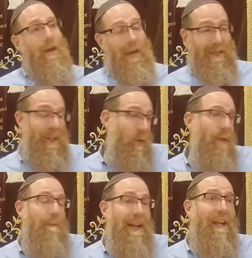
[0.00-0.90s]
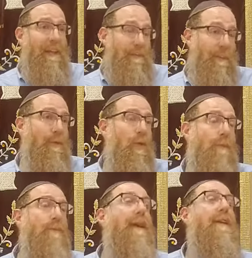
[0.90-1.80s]
not all of them, many of these people who were
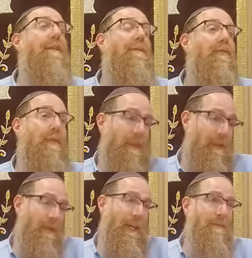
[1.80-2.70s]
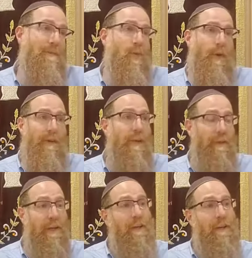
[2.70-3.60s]
bringing the limbs. Where were they
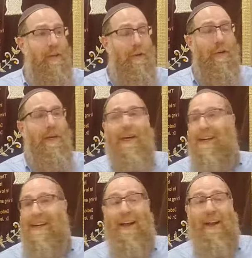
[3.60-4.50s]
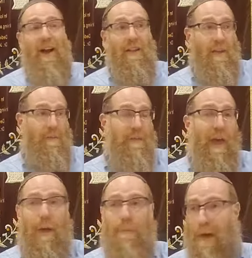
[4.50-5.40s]
bringing it to? Not onto the
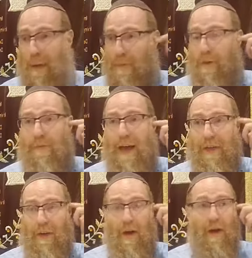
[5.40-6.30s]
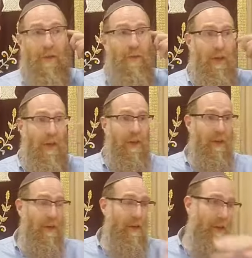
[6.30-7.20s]
mizbeach proper, but rather on the
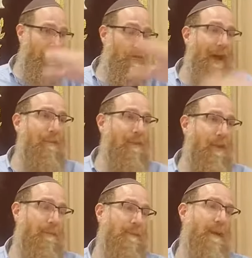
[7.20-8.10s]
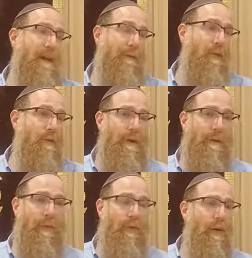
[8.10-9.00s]
ramp to the mizbeach. If you remember,